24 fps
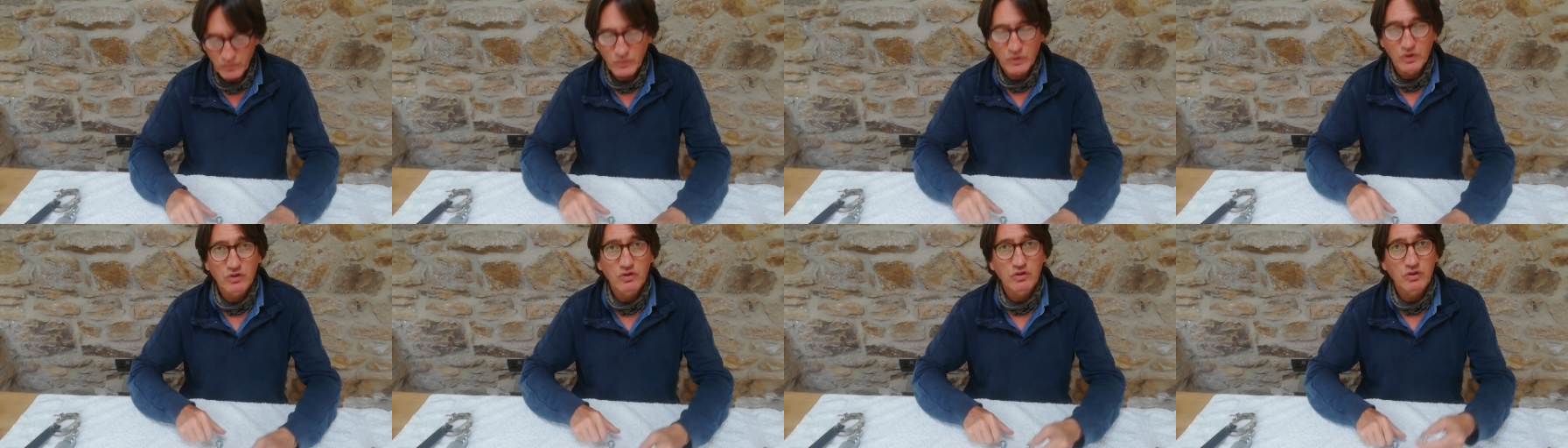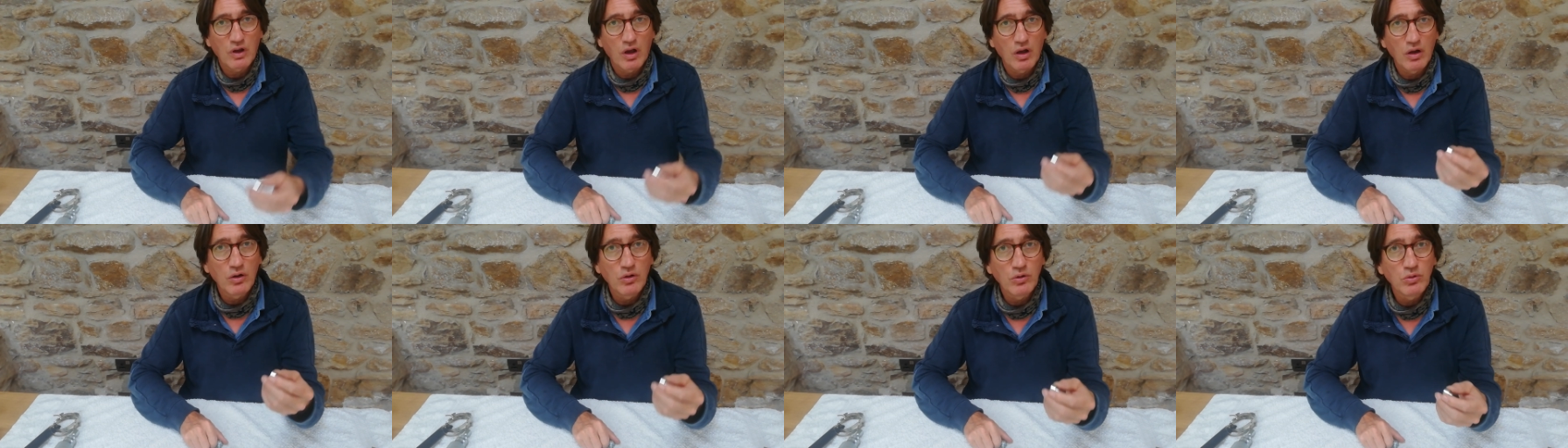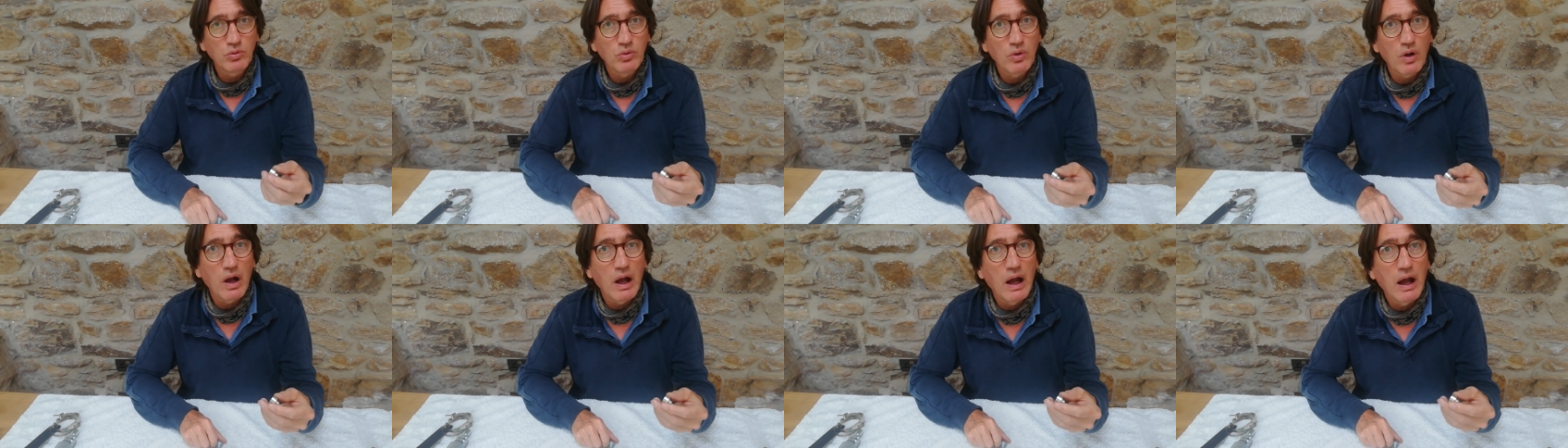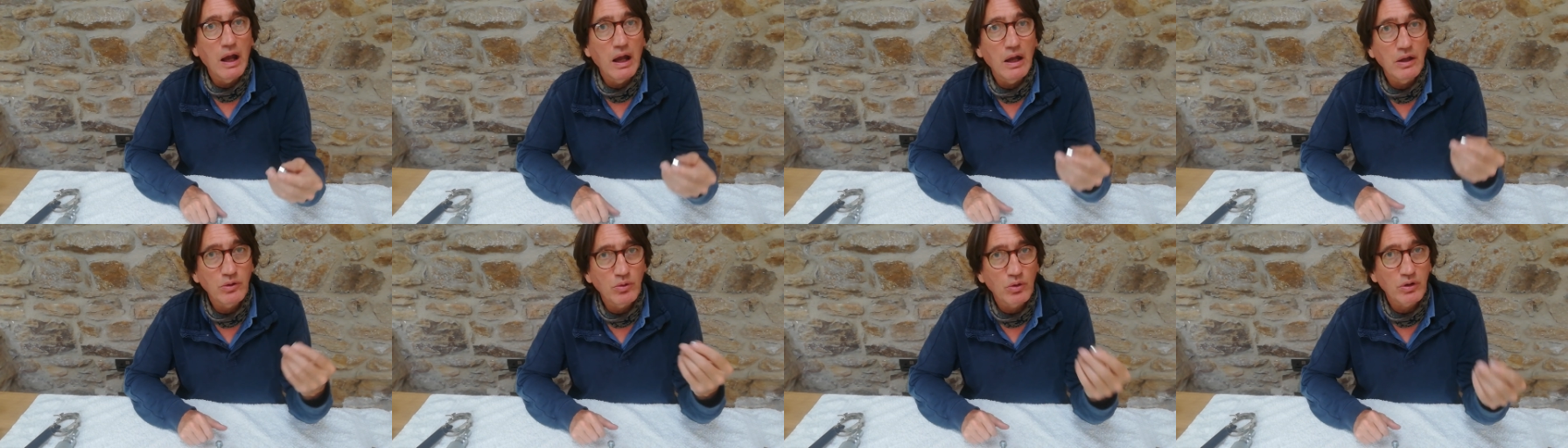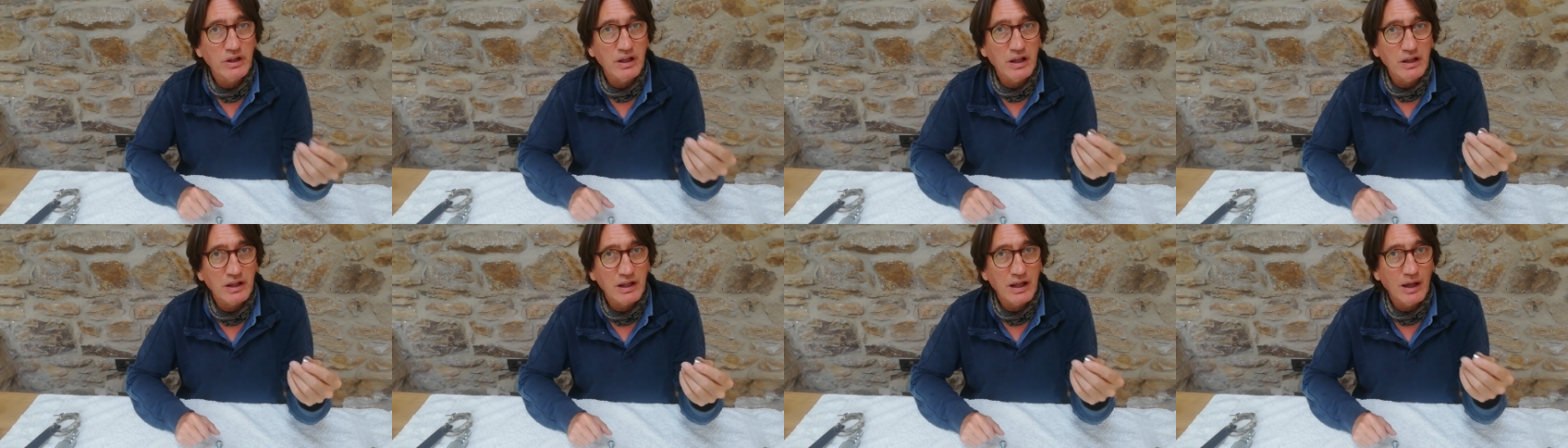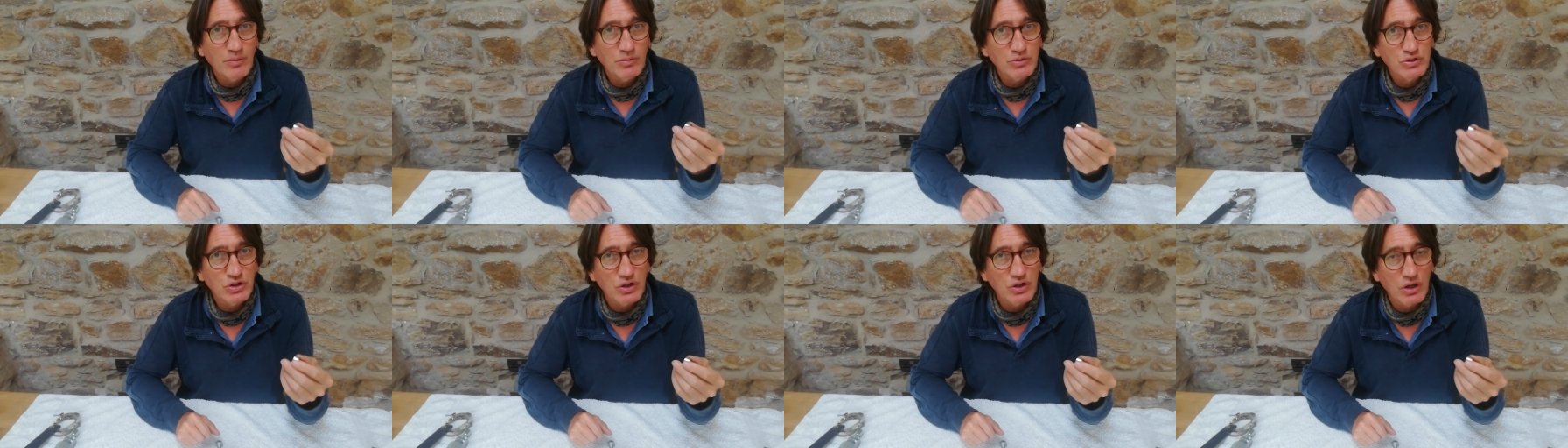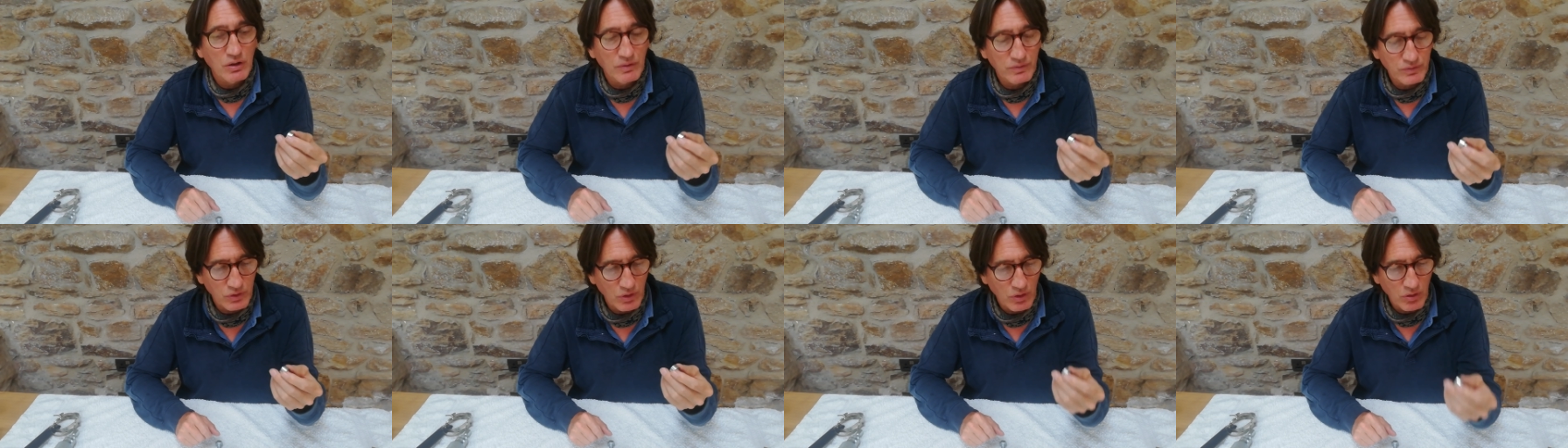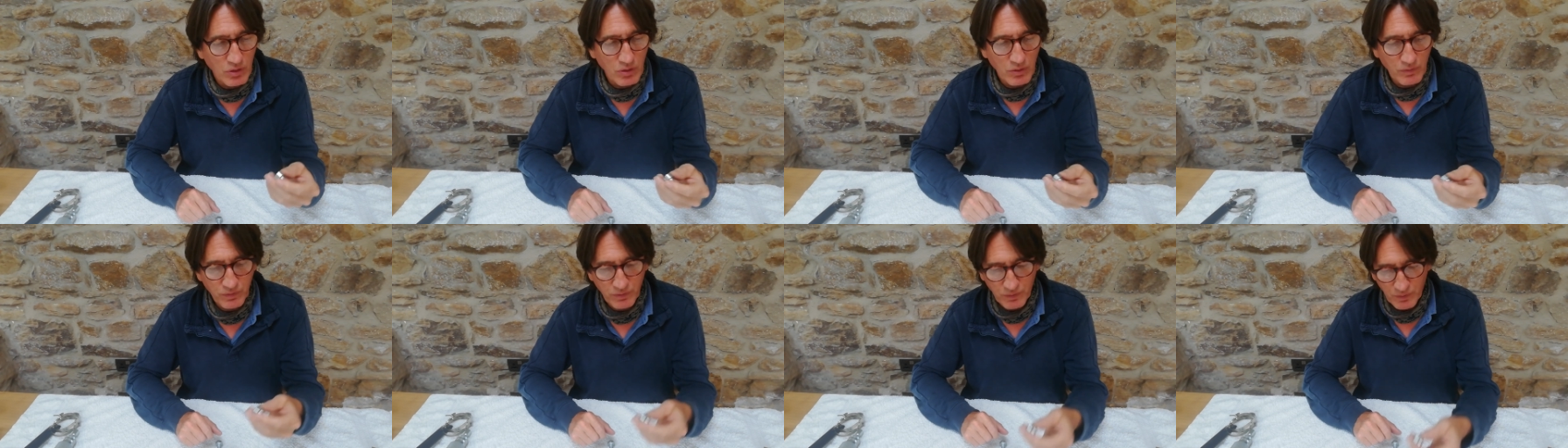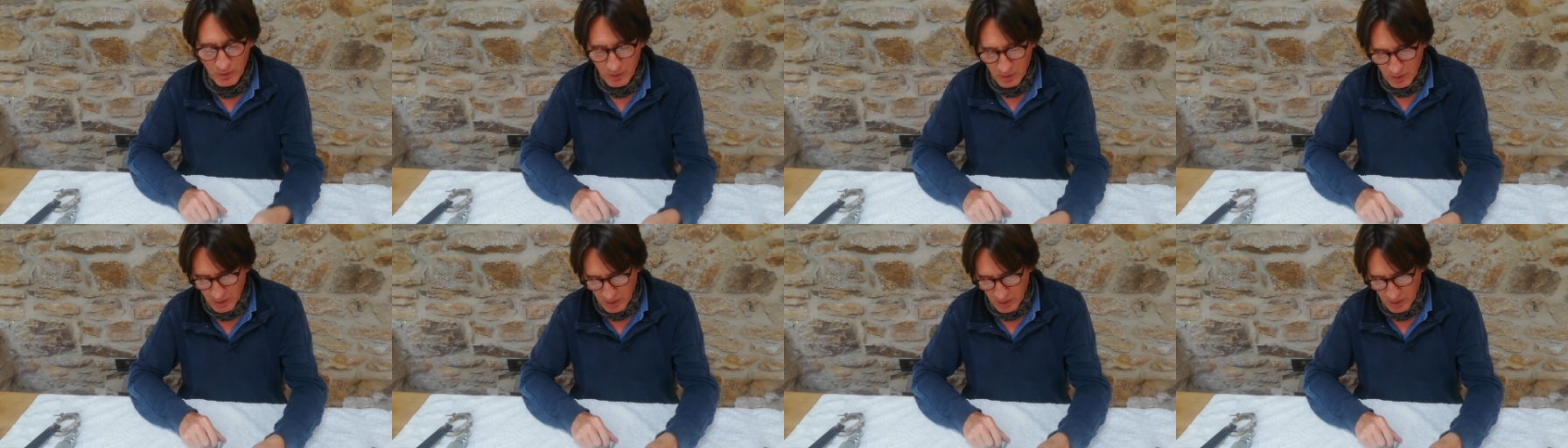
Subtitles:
So you want to get the camshaft off,